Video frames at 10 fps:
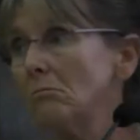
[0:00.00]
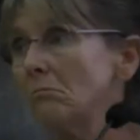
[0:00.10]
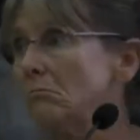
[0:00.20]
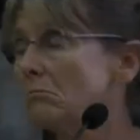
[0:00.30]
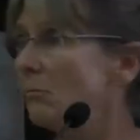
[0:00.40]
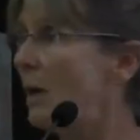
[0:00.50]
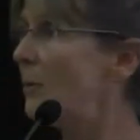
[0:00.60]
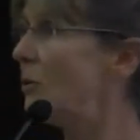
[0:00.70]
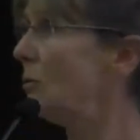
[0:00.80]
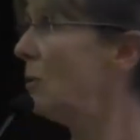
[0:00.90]
maybe
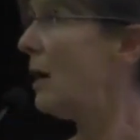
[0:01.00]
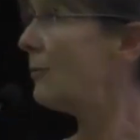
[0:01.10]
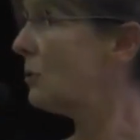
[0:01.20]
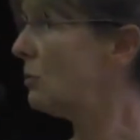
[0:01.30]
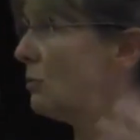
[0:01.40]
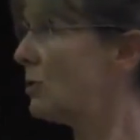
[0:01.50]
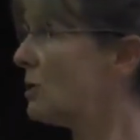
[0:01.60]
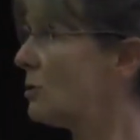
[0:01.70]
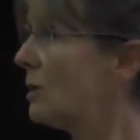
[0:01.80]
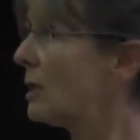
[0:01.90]
you have to just
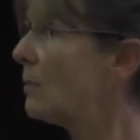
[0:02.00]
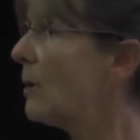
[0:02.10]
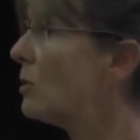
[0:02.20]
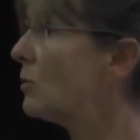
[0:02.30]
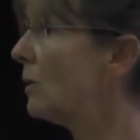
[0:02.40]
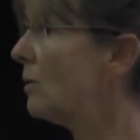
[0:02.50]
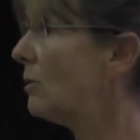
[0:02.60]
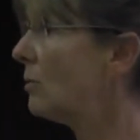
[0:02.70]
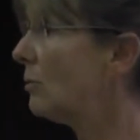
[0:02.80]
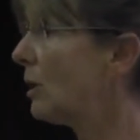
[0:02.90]
think about whether your
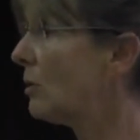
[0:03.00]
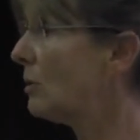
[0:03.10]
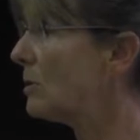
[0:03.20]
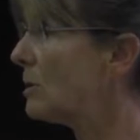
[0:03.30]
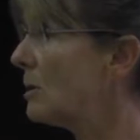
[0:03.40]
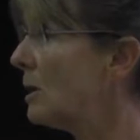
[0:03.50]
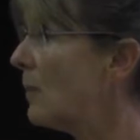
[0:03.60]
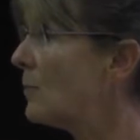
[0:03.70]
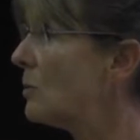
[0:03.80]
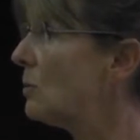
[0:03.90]
curriculum is still up
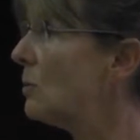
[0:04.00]
to